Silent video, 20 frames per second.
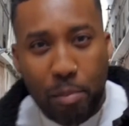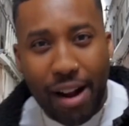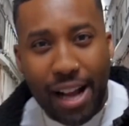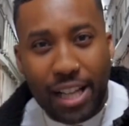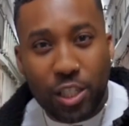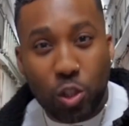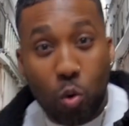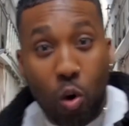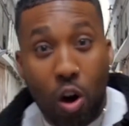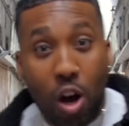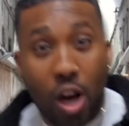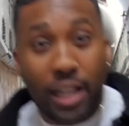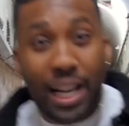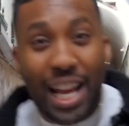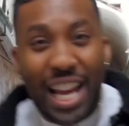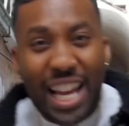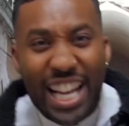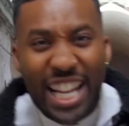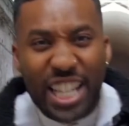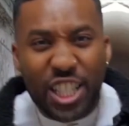Brad Squad.
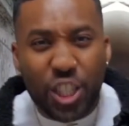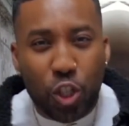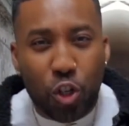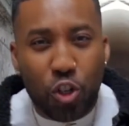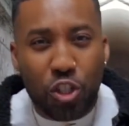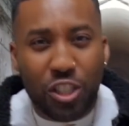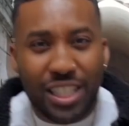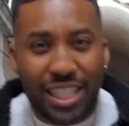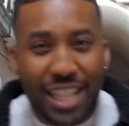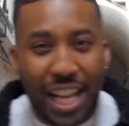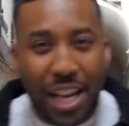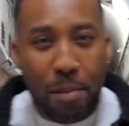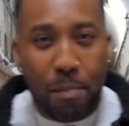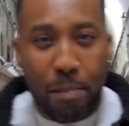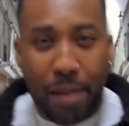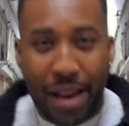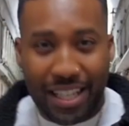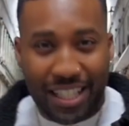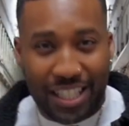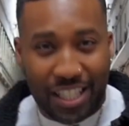Eastern
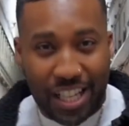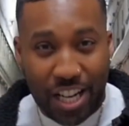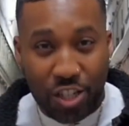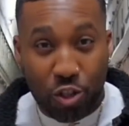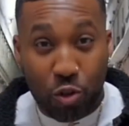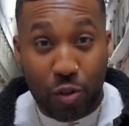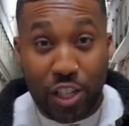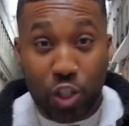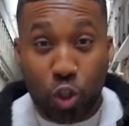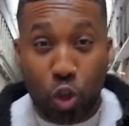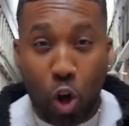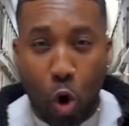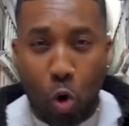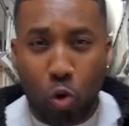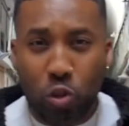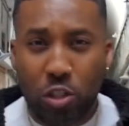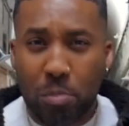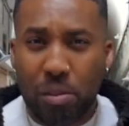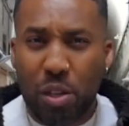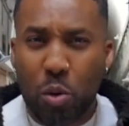State Penitentiary is
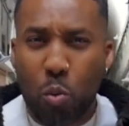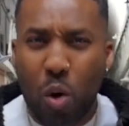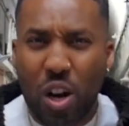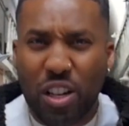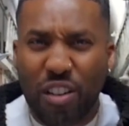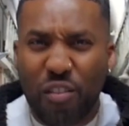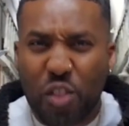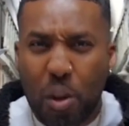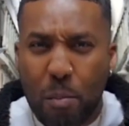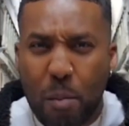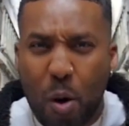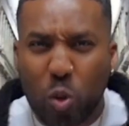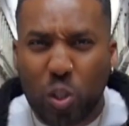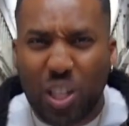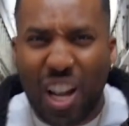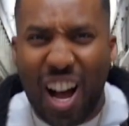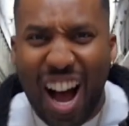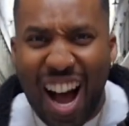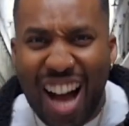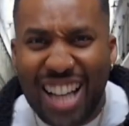known to be one of the
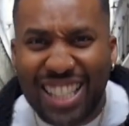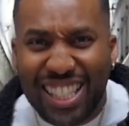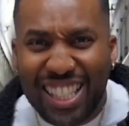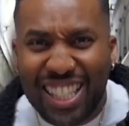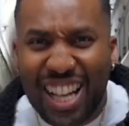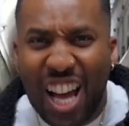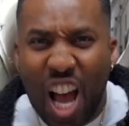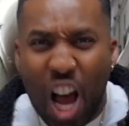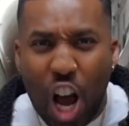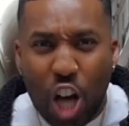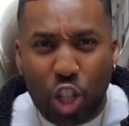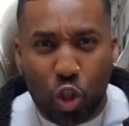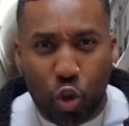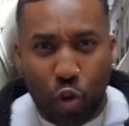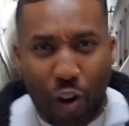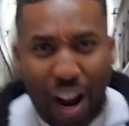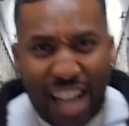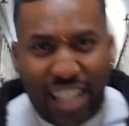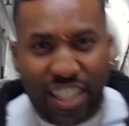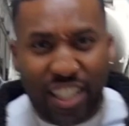most haunted
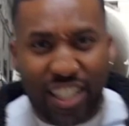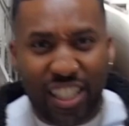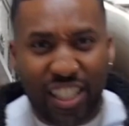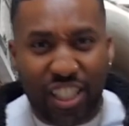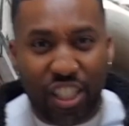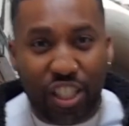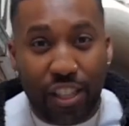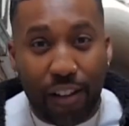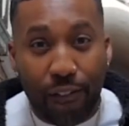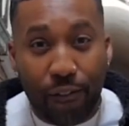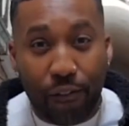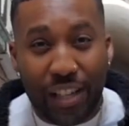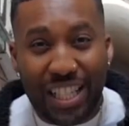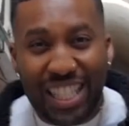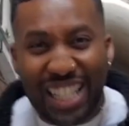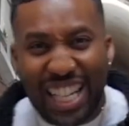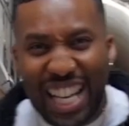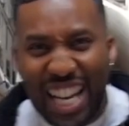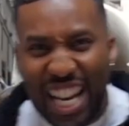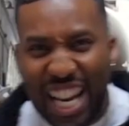attractions to
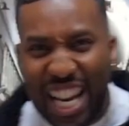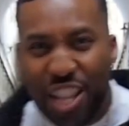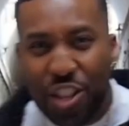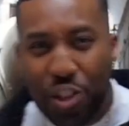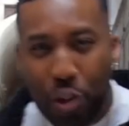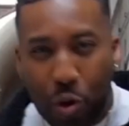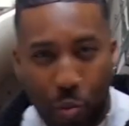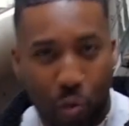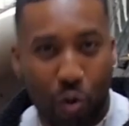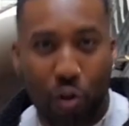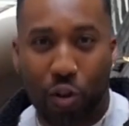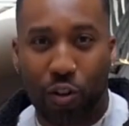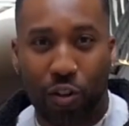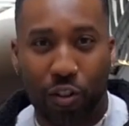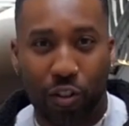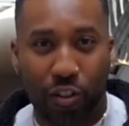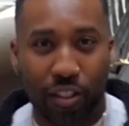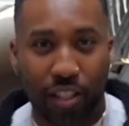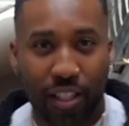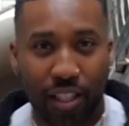visit in the
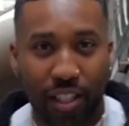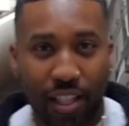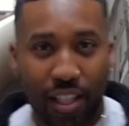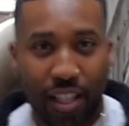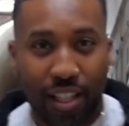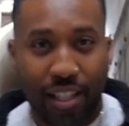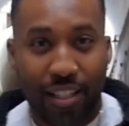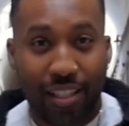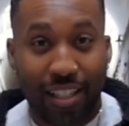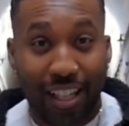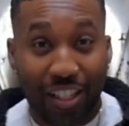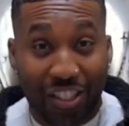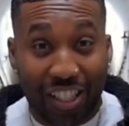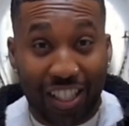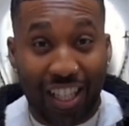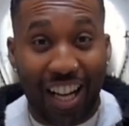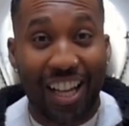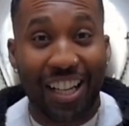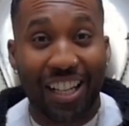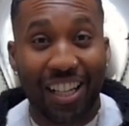world. Now
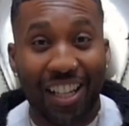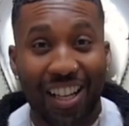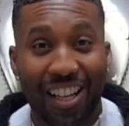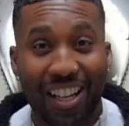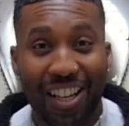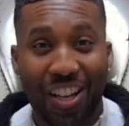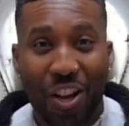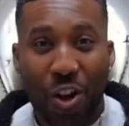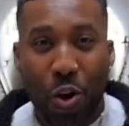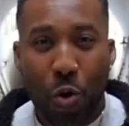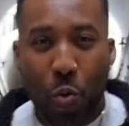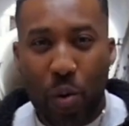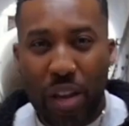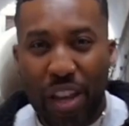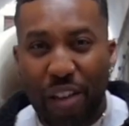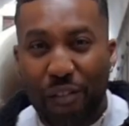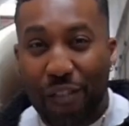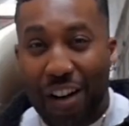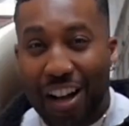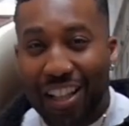tonight,
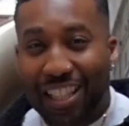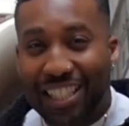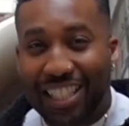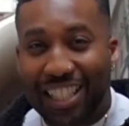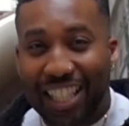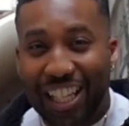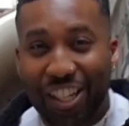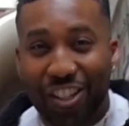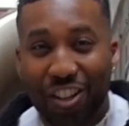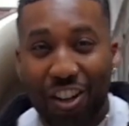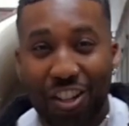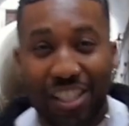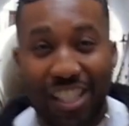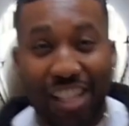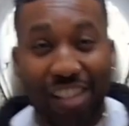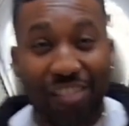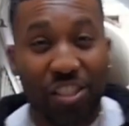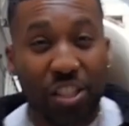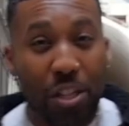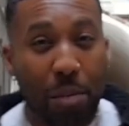we have volunteered
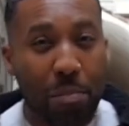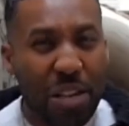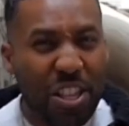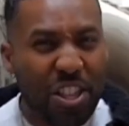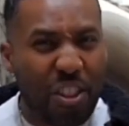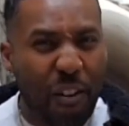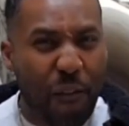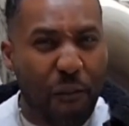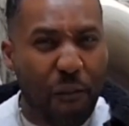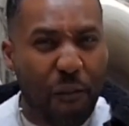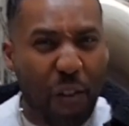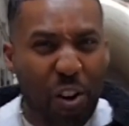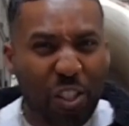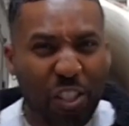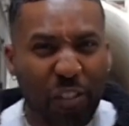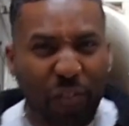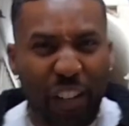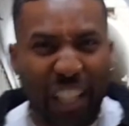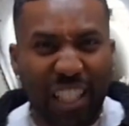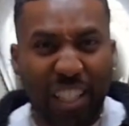ourselves to be the
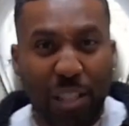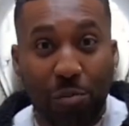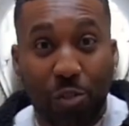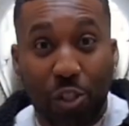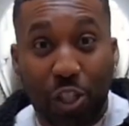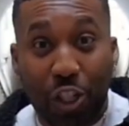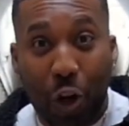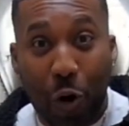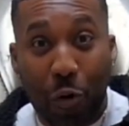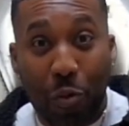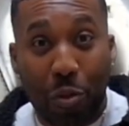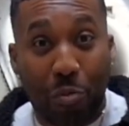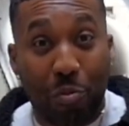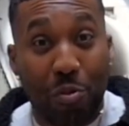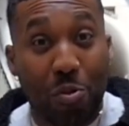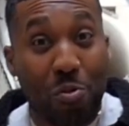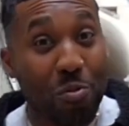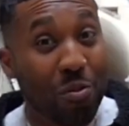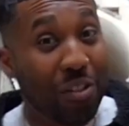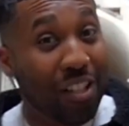first victims to go
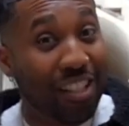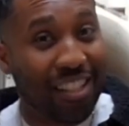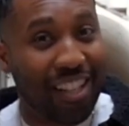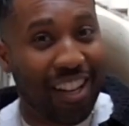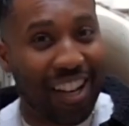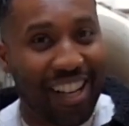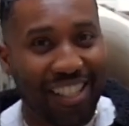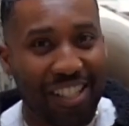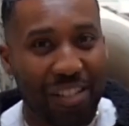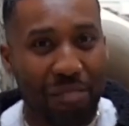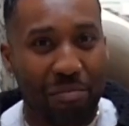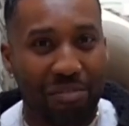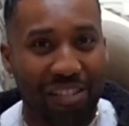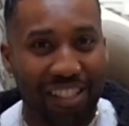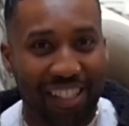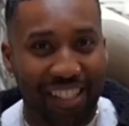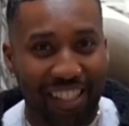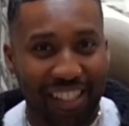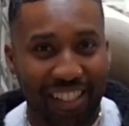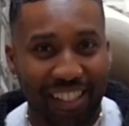through this haunted
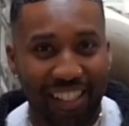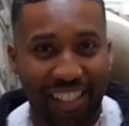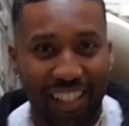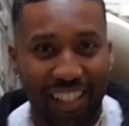prison.